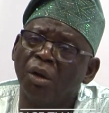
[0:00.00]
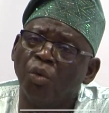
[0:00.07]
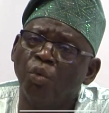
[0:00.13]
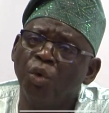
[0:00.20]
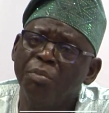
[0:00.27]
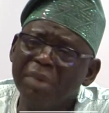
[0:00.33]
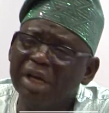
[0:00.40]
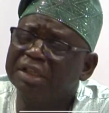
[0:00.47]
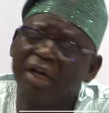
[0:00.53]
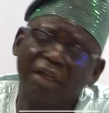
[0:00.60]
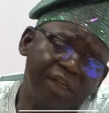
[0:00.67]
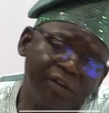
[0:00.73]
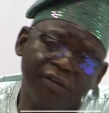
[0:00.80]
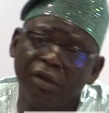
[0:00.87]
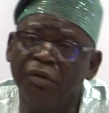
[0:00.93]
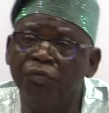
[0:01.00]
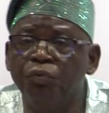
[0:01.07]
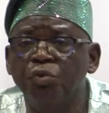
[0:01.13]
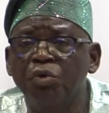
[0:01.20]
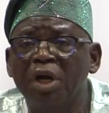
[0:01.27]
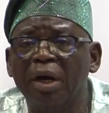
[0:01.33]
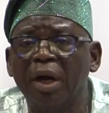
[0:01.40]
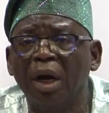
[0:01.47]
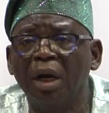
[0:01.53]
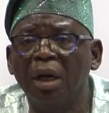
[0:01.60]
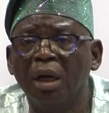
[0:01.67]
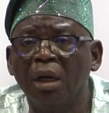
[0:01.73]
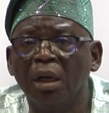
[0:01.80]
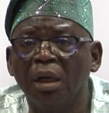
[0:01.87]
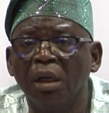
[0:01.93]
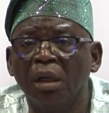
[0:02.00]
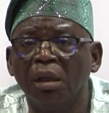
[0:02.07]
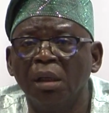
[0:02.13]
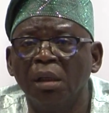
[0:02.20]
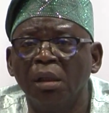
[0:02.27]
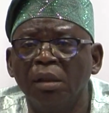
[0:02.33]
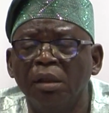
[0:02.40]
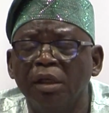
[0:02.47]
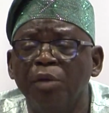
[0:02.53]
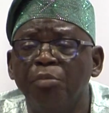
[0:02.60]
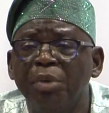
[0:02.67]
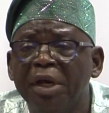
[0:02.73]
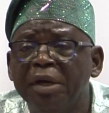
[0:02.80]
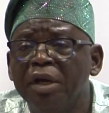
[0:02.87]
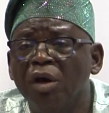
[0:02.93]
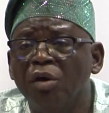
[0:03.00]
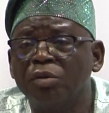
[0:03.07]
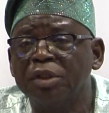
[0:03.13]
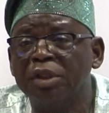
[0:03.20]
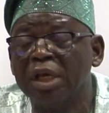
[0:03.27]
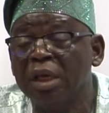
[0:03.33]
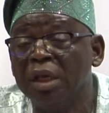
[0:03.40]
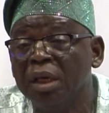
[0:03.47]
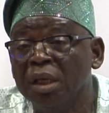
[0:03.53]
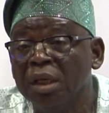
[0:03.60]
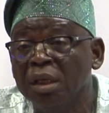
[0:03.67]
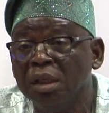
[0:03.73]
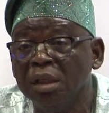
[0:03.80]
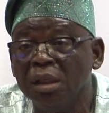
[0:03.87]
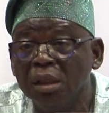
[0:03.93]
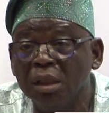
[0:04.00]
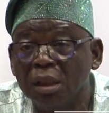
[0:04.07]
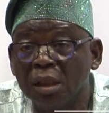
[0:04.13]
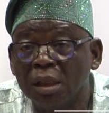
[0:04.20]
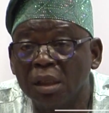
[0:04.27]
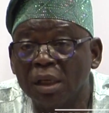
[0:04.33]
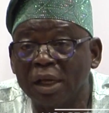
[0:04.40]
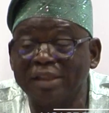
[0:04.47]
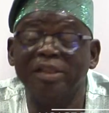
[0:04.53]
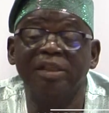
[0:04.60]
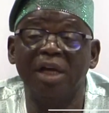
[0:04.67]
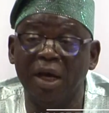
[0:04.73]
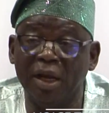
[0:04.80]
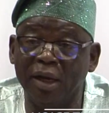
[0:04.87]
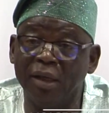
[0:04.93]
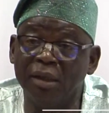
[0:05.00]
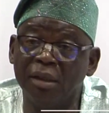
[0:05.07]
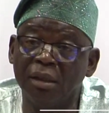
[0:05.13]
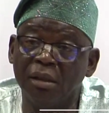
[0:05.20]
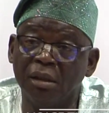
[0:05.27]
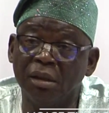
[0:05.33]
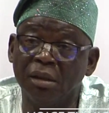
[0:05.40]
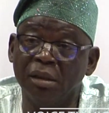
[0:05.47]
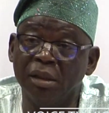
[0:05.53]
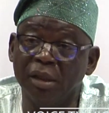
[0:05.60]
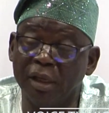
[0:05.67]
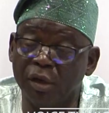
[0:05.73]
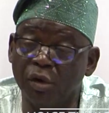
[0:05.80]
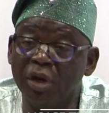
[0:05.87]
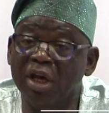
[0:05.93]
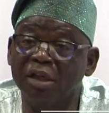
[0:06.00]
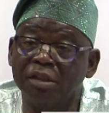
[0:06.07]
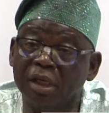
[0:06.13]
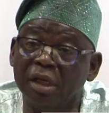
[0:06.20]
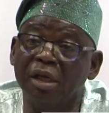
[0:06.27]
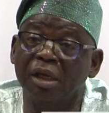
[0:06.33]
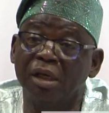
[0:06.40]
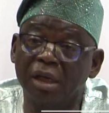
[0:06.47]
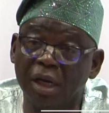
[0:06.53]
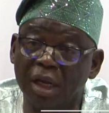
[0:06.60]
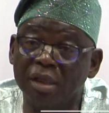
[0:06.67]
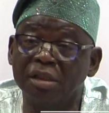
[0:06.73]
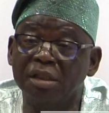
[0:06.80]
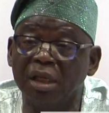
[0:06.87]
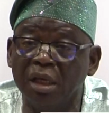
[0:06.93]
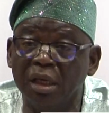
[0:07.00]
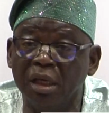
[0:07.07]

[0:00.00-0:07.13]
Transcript: we met at a funeral, the burial of the Katsina, a royal second-class